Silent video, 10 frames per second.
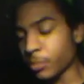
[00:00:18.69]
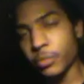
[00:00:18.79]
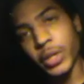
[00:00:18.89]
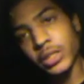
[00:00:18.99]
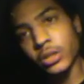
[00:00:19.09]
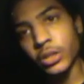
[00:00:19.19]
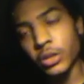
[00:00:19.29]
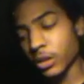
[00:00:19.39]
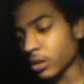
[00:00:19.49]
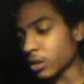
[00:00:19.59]
basically
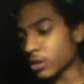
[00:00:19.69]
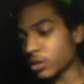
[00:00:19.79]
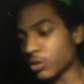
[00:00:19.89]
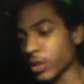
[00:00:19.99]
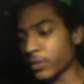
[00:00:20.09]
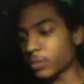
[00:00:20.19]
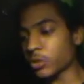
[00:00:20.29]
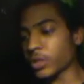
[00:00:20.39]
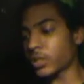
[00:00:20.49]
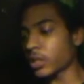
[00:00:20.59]
you can call this a tray flip
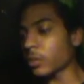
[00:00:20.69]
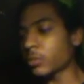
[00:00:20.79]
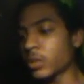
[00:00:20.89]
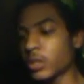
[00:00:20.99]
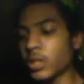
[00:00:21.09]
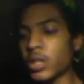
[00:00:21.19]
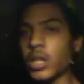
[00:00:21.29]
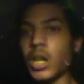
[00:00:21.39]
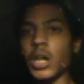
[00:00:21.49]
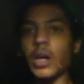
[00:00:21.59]
trick tip.
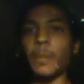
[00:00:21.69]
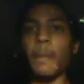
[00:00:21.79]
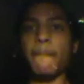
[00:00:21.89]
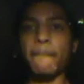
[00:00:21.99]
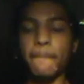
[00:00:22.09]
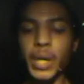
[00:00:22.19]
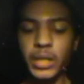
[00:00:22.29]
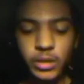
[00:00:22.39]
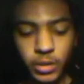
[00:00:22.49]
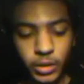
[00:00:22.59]

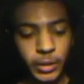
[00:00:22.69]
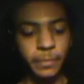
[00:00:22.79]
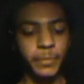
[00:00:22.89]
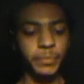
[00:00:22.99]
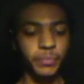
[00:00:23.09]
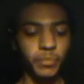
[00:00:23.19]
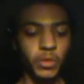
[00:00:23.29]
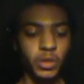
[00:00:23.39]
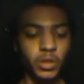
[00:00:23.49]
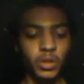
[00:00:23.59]
Basically,
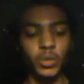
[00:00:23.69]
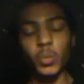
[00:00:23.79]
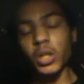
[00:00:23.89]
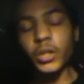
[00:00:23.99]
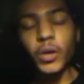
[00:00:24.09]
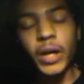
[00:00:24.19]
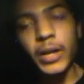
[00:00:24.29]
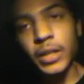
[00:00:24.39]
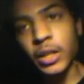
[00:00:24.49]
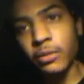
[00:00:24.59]
you want to know how
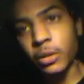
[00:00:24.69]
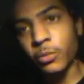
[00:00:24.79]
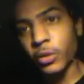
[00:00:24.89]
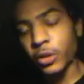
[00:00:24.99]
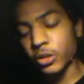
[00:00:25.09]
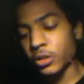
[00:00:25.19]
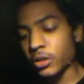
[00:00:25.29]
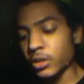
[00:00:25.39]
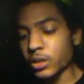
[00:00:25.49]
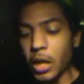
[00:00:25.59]
to kick flip first.
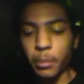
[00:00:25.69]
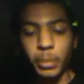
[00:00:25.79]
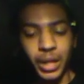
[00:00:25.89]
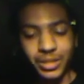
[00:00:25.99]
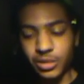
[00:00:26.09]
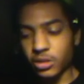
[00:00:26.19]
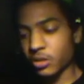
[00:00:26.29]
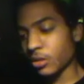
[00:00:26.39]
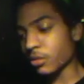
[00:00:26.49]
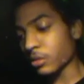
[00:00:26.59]
It's not a must.
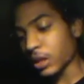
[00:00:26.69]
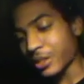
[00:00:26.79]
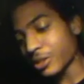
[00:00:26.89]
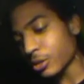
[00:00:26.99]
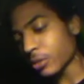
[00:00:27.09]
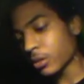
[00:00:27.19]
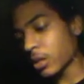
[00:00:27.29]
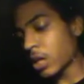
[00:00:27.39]
You don't need to.